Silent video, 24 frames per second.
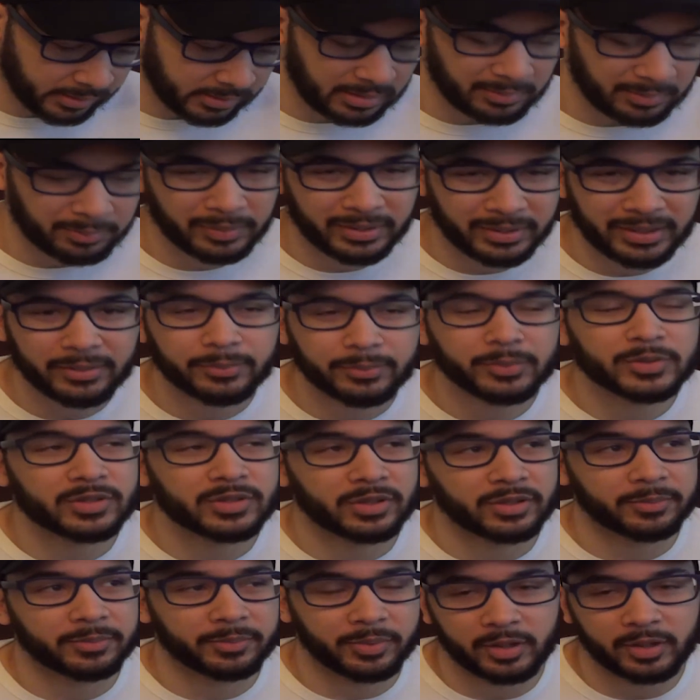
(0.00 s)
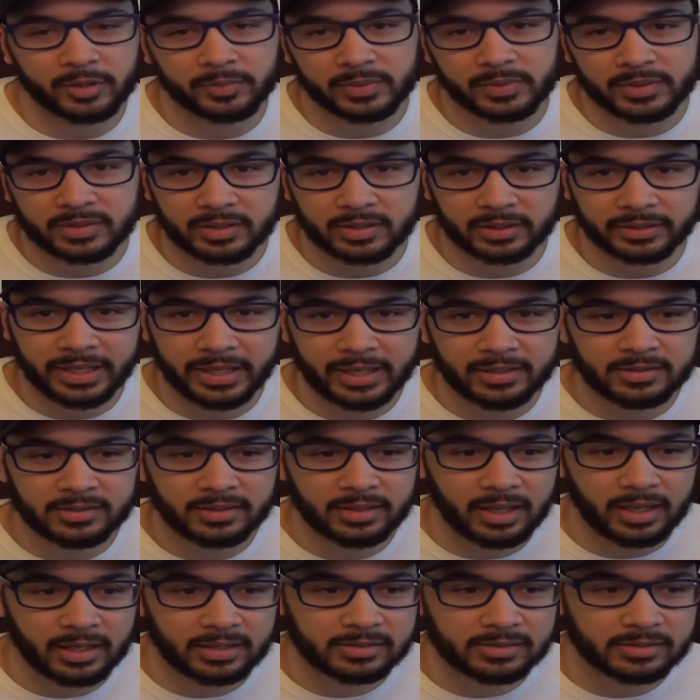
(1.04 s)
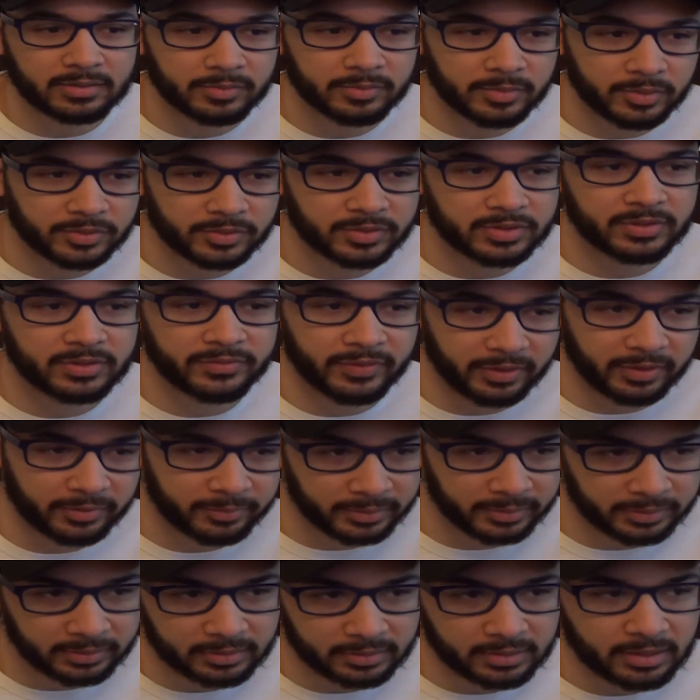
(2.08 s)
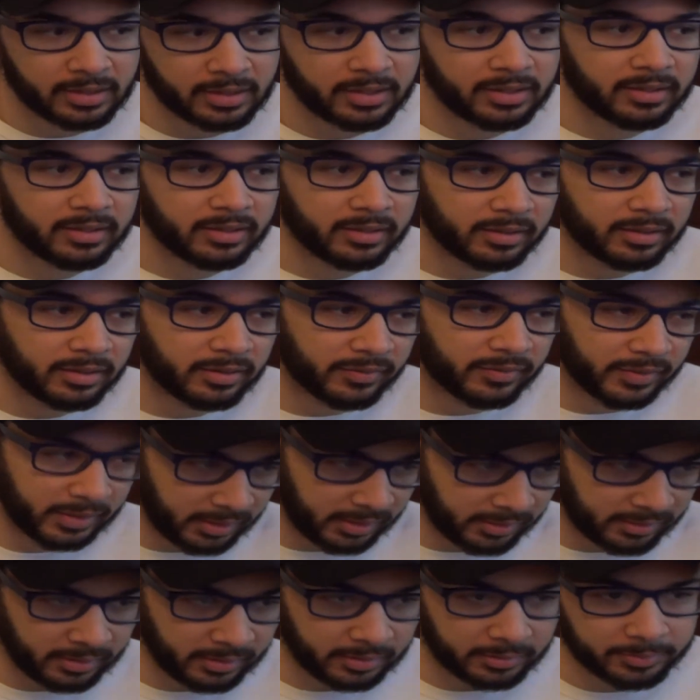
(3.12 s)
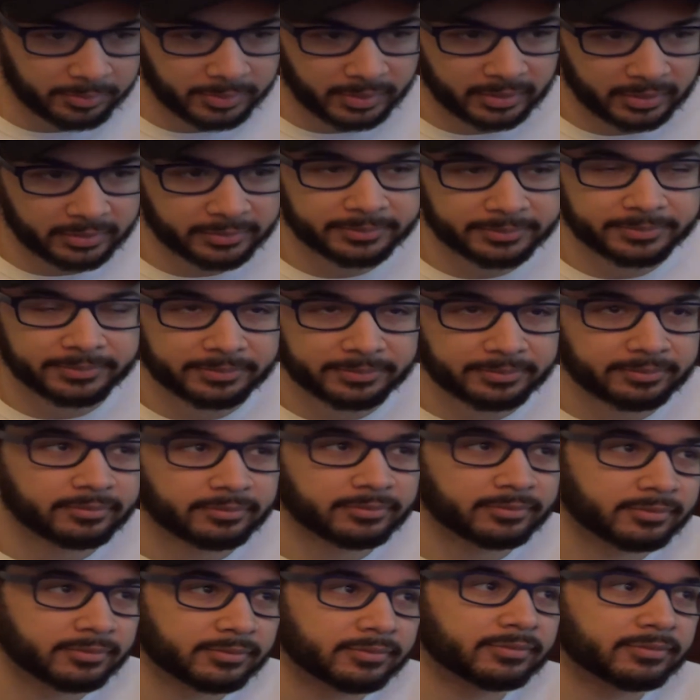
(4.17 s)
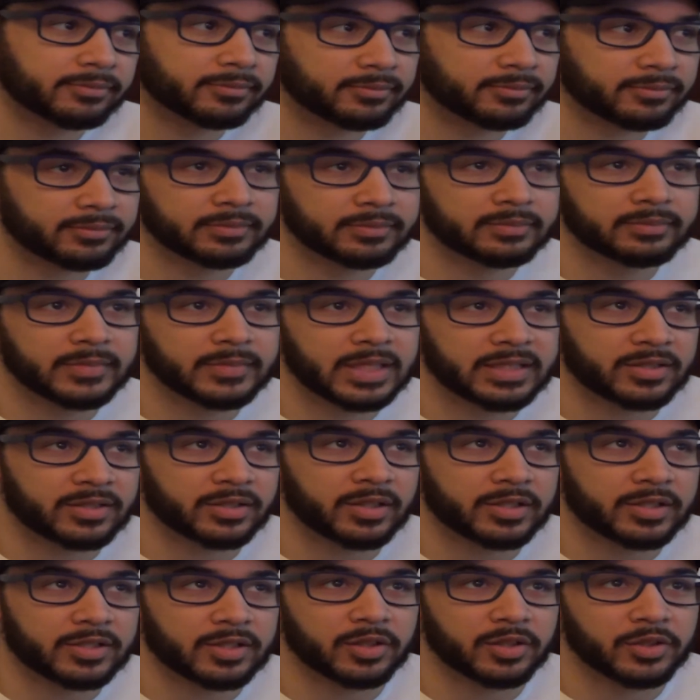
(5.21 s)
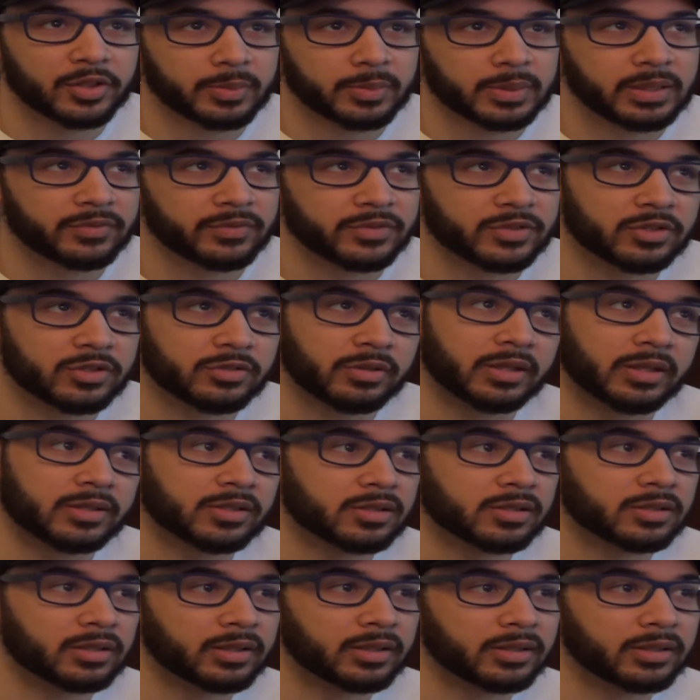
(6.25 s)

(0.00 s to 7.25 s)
Nancy, but it was on purpose. Like Nancy has the most development of anything, but it's a little bit of a stretch.